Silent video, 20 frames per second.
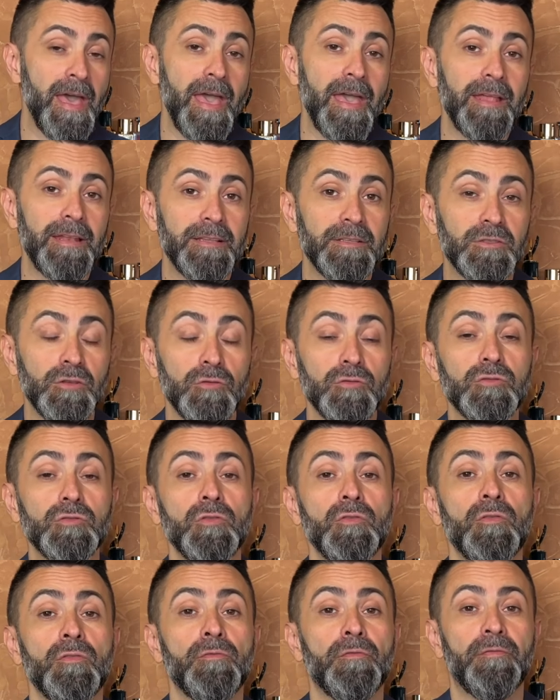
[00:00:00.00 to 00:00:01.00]
And it's
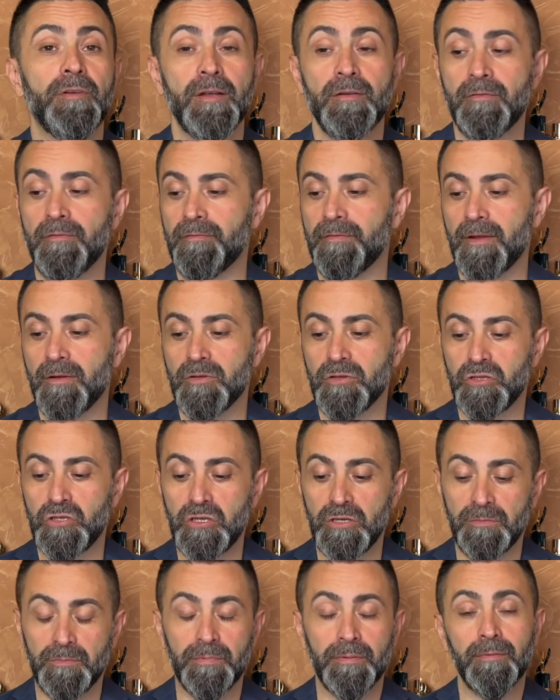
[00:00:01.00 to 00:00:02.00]
also very, very
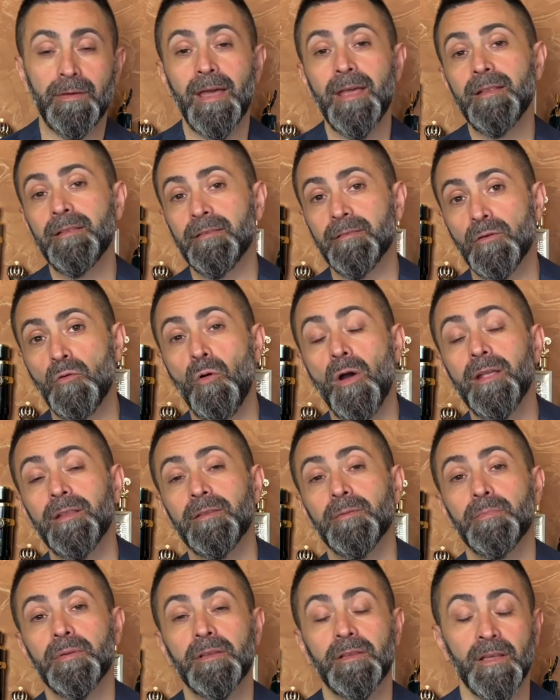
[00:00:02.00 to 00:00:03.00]
cheap and
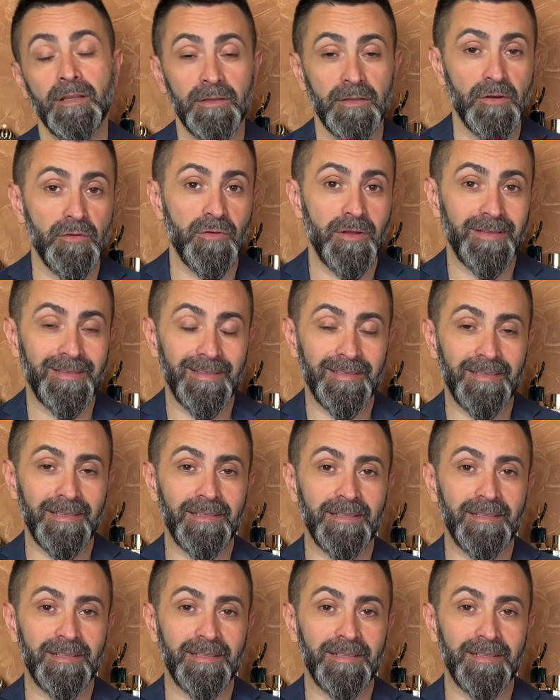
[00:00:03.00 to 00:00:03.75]
quite a bit underrated,